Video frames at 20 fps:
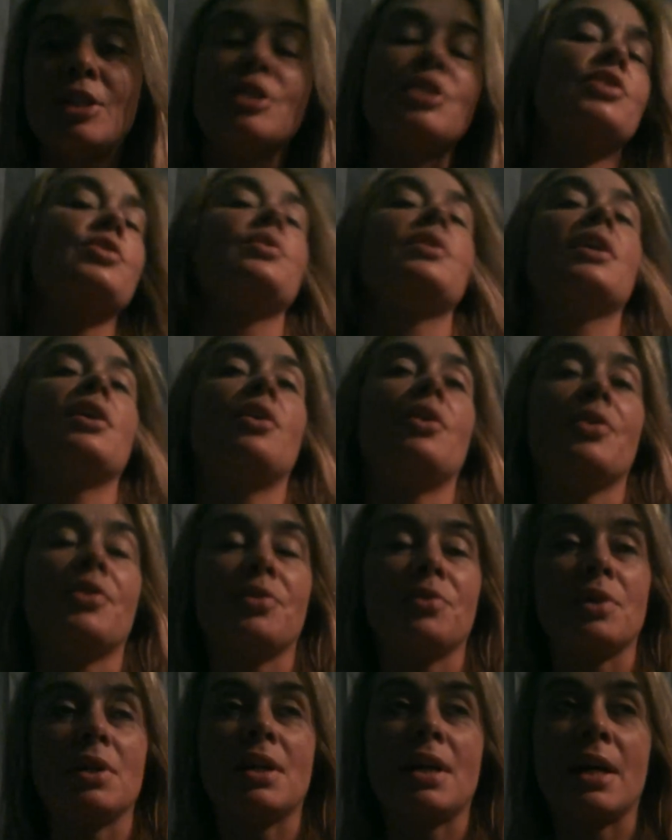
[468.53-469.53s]
So they all
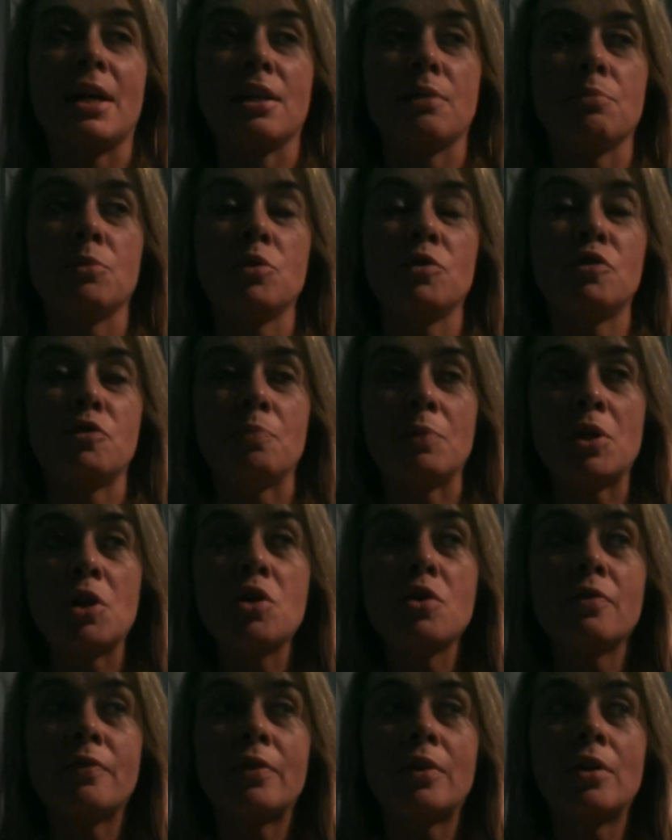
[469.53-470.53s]
three kind of moved me
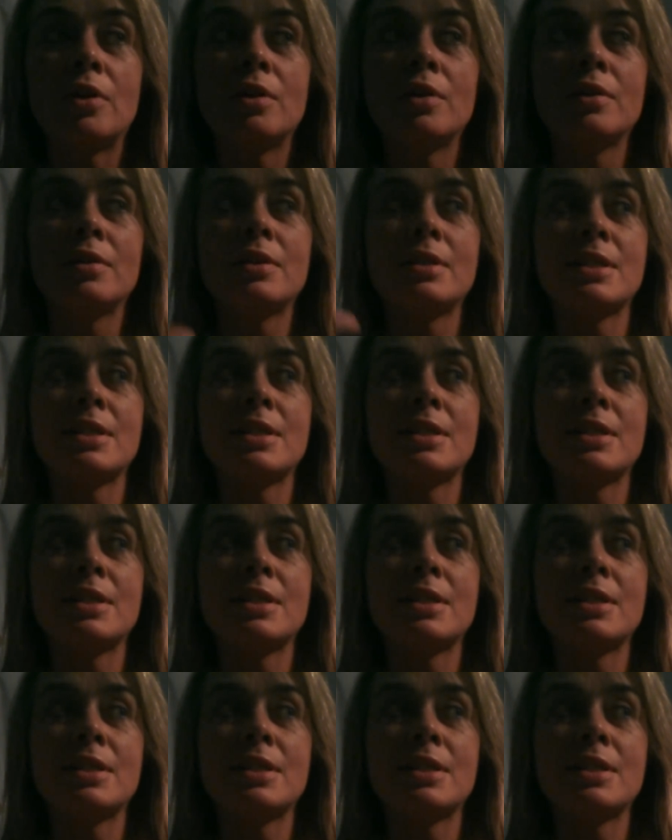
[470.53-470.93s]
over.